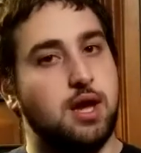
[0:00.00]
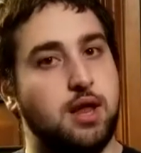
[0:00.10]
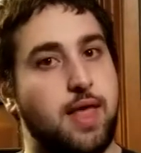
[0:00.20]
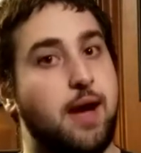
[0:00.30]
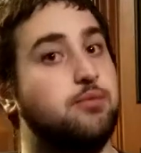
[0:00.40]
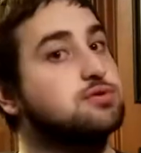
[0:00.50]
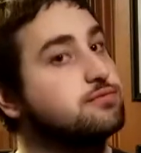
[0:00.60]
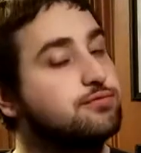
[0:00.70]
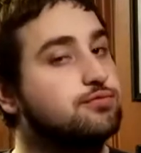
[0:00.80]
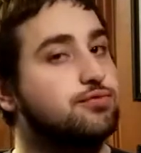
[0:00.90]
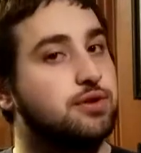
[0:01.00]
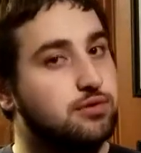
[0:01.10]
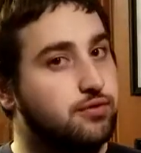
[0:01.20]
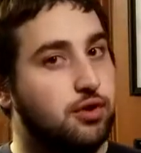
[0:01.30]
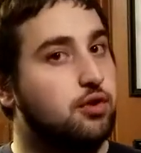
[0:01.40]
and that was really,
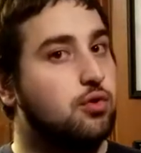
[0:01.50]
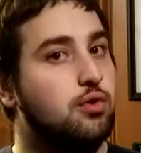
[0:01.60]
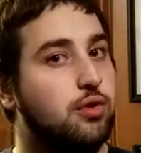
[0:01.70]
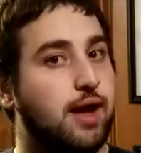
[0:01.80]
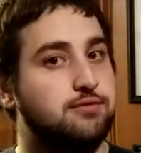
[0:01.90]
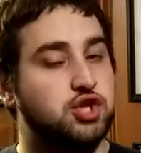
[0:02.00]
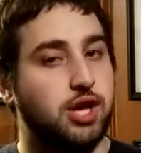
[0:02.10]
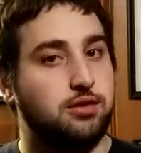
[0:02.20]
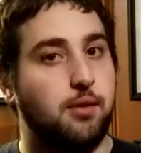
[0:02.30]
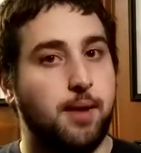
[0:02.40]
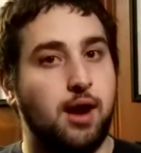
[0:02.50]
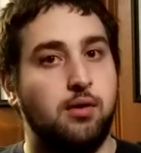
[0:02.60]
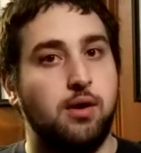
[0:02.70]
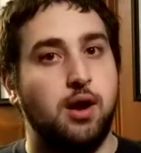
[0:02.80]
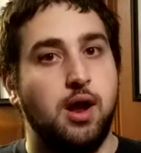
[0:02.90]
really cool. I've checked them
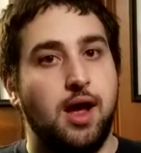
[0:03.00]
out.